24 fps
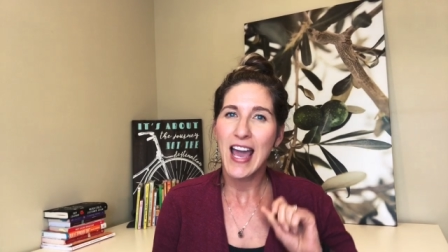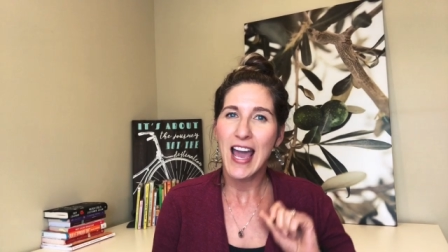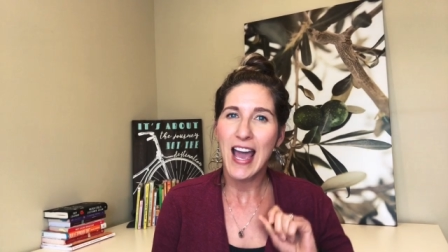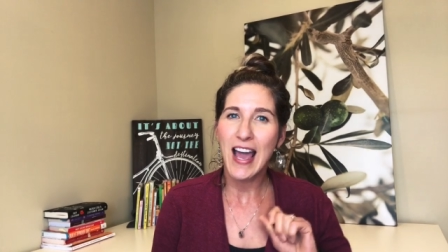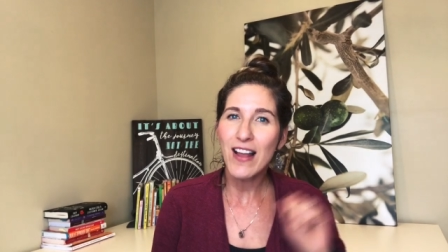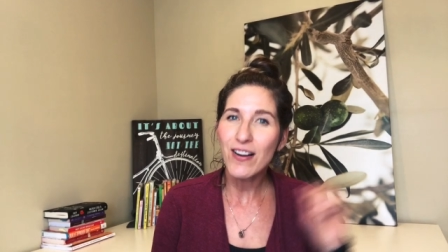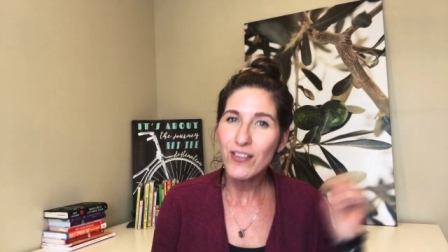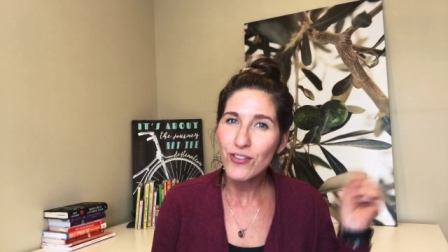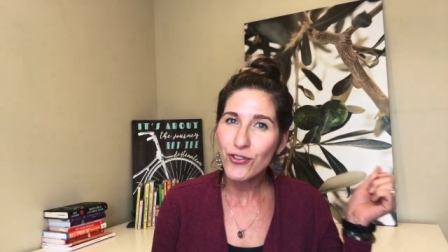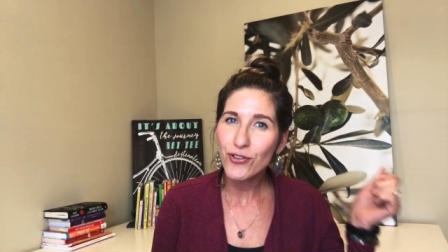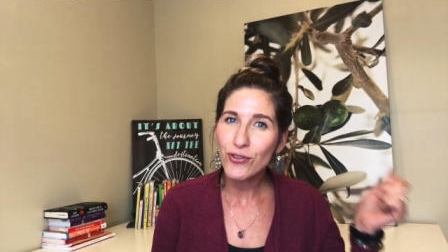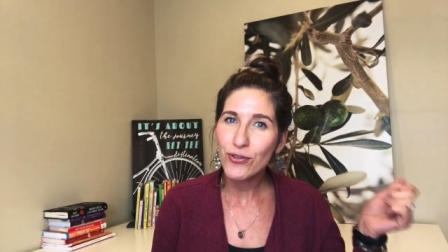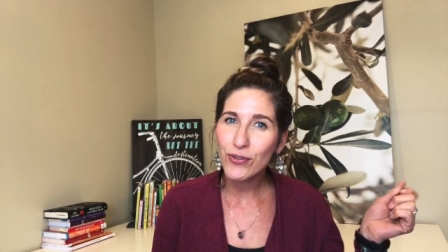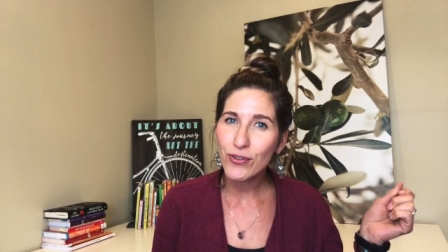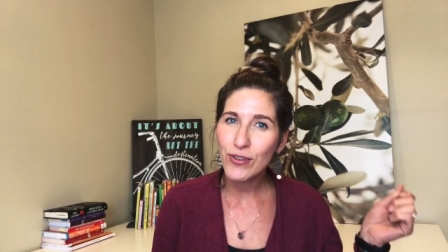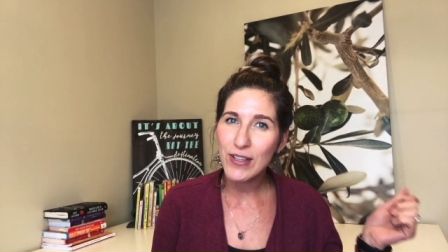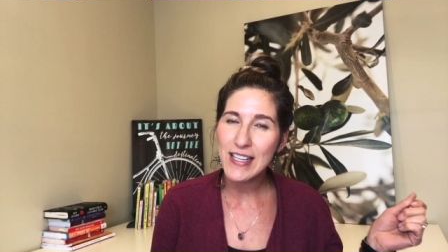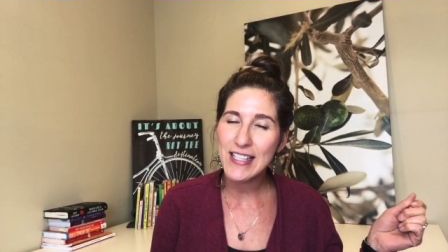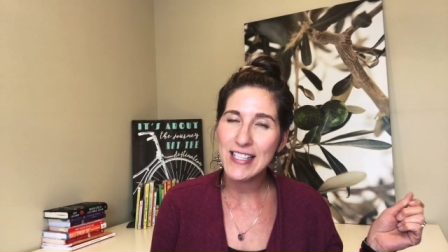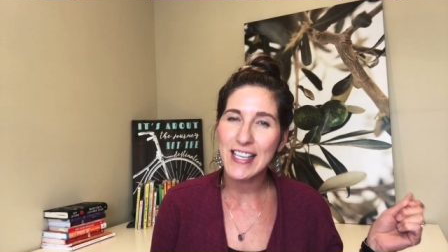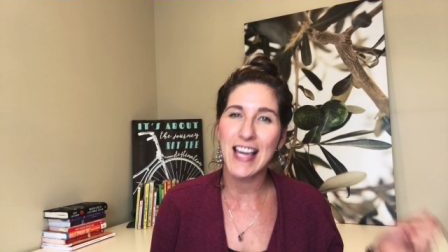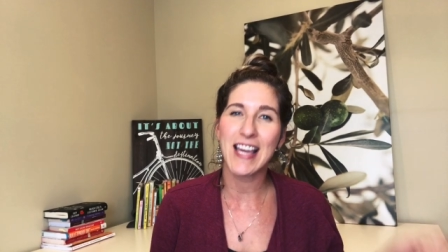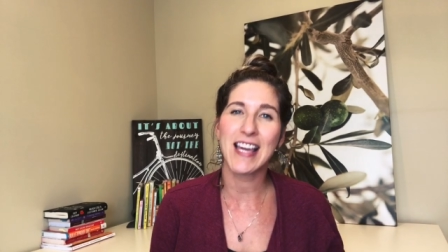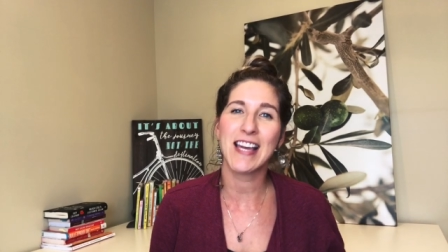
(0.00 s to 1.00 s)
and
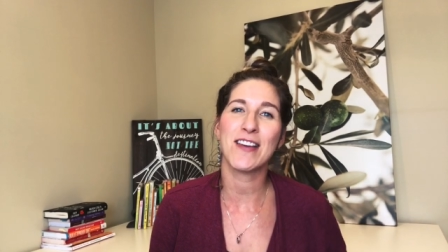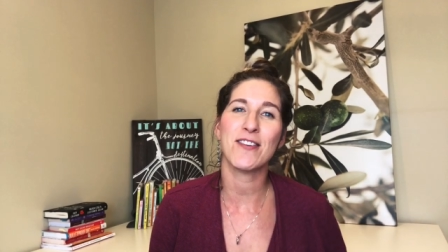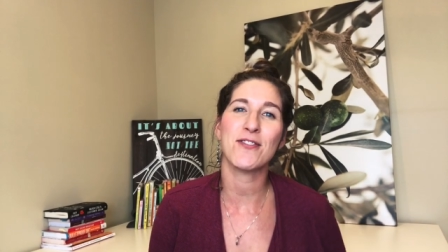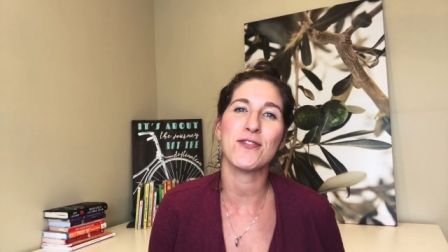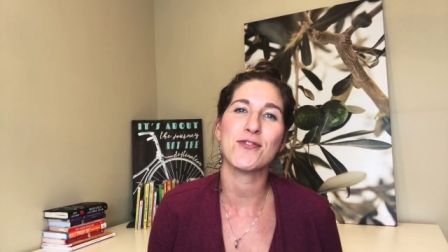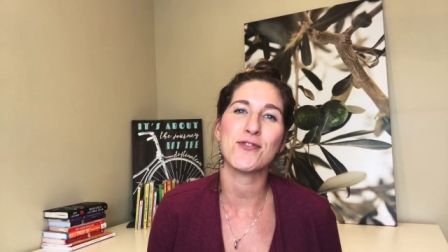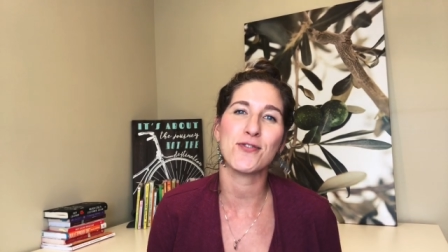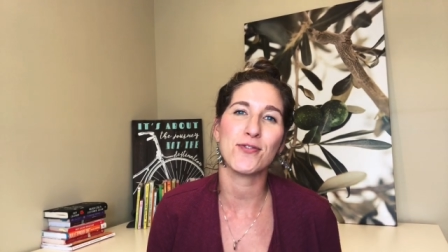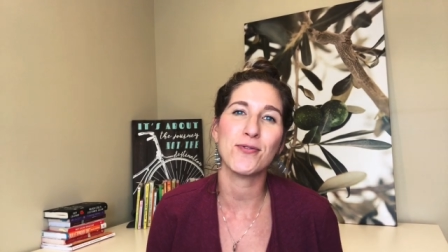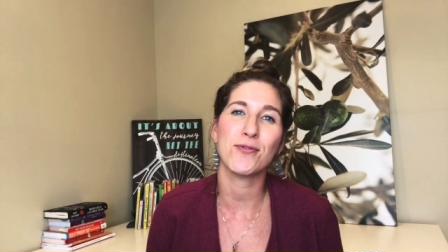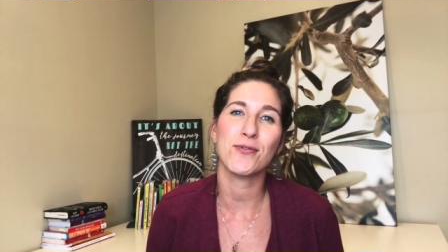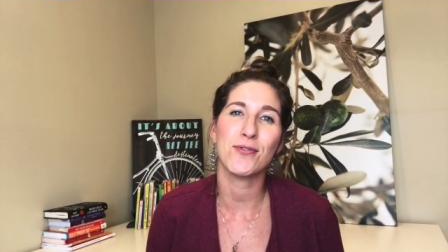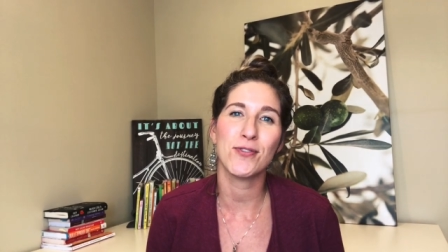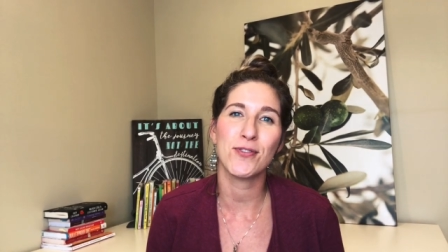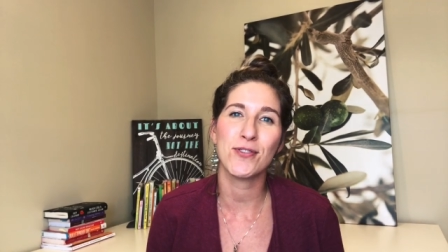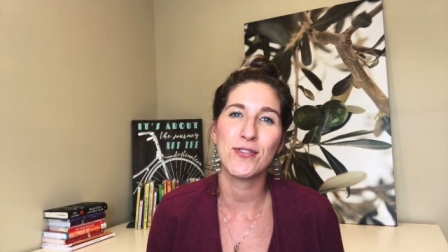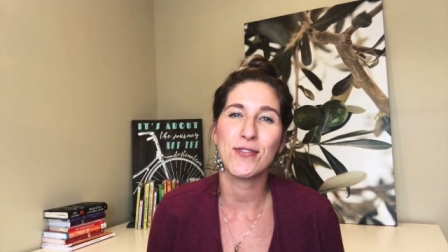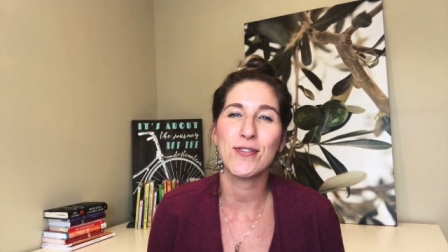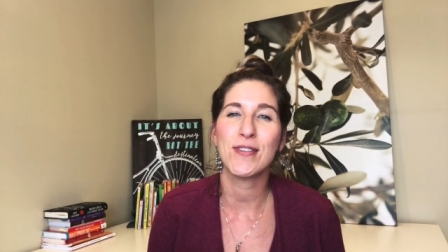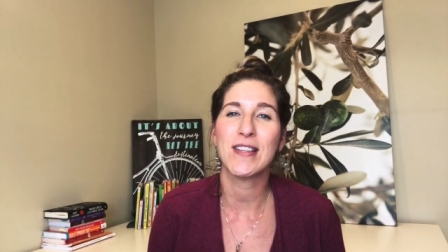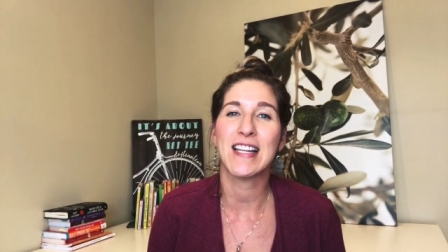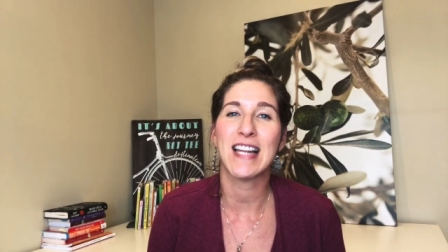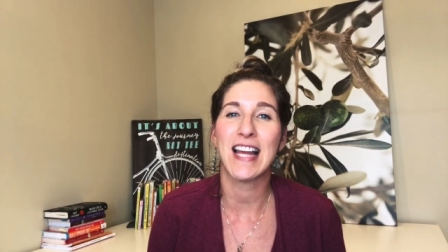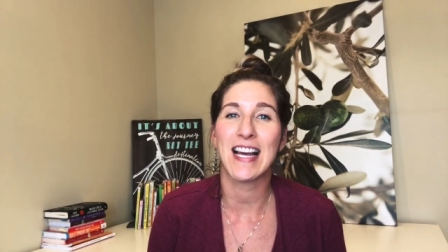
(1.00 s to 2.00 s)
truly taking your school
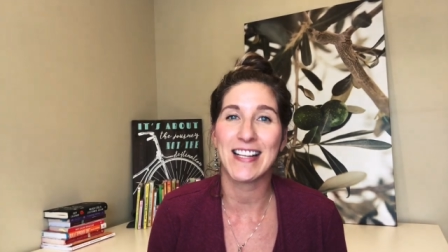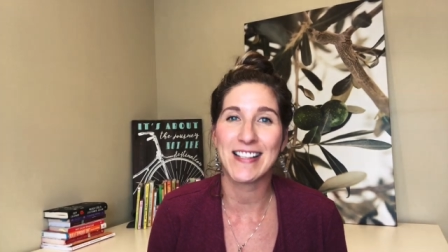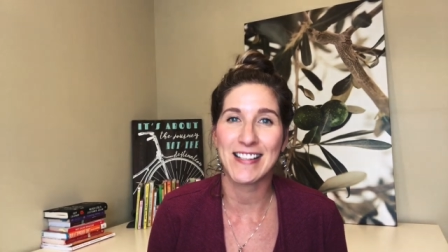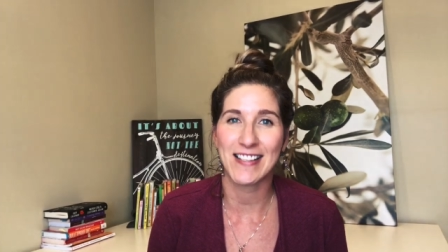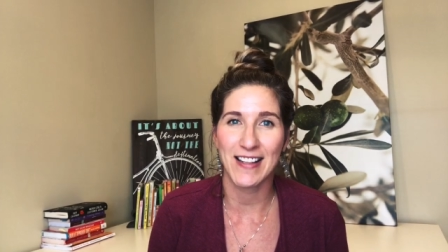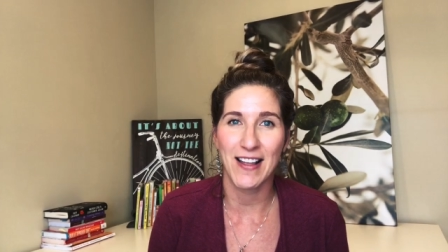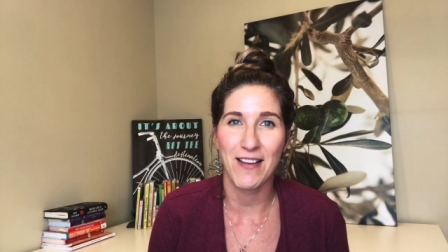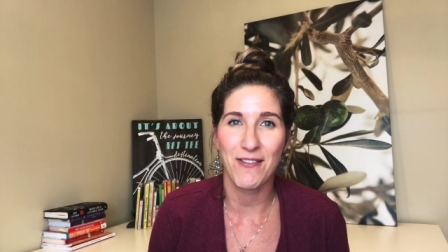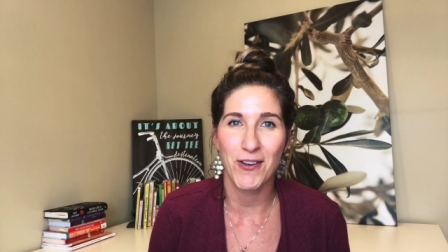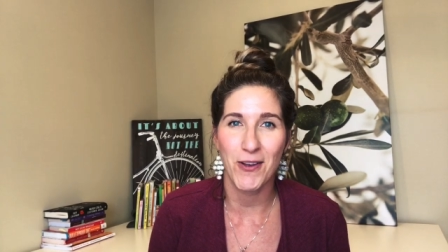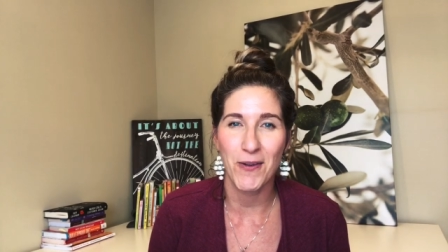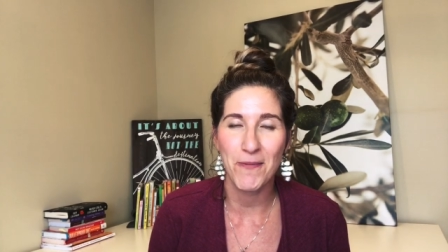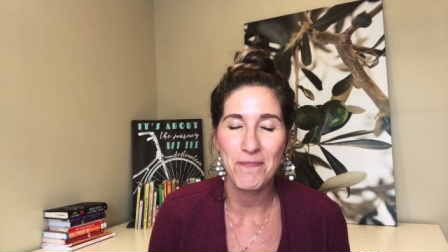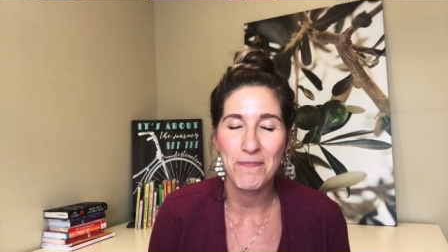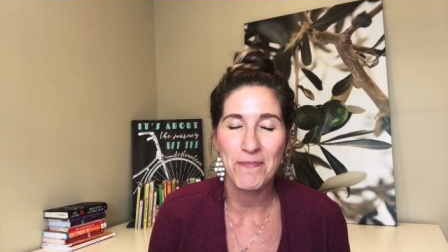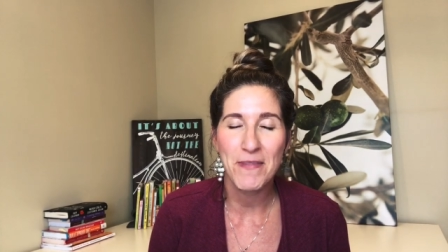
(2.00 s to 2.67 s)
to the next level.